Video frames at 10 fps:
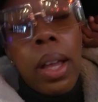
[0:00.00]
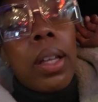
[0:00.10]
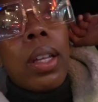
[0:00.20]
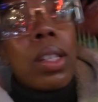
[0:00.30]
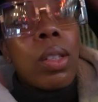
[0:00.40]

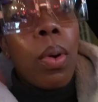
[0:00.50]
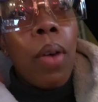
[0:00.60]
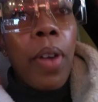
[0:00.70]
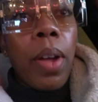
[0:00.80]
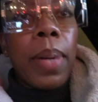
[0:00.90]
Yeah, so we're off
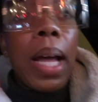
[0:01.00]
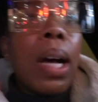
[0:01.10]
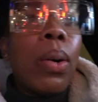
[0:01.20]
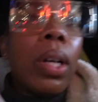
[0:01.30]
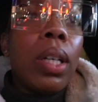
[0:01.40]
home now.
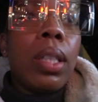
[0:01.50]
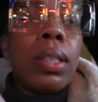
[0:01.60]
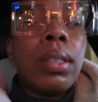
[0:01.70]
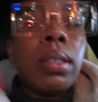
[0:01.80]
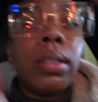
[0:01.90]

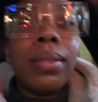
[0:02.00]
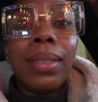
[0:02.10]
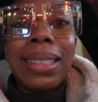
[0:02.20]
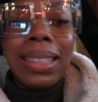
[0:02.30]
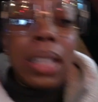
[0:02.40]

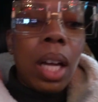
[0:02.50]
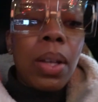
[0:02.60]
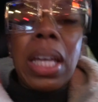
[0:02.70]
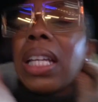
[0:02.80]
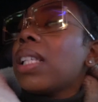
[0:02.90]
Are you
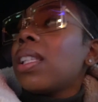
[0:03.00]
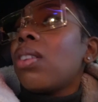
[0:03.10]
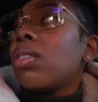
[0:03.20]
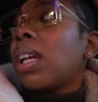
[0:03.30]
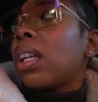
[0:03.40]
eating the snow?
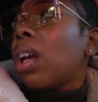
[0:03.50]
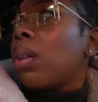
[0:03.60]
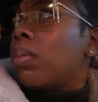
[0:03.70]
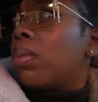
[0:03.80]
You're taking it home?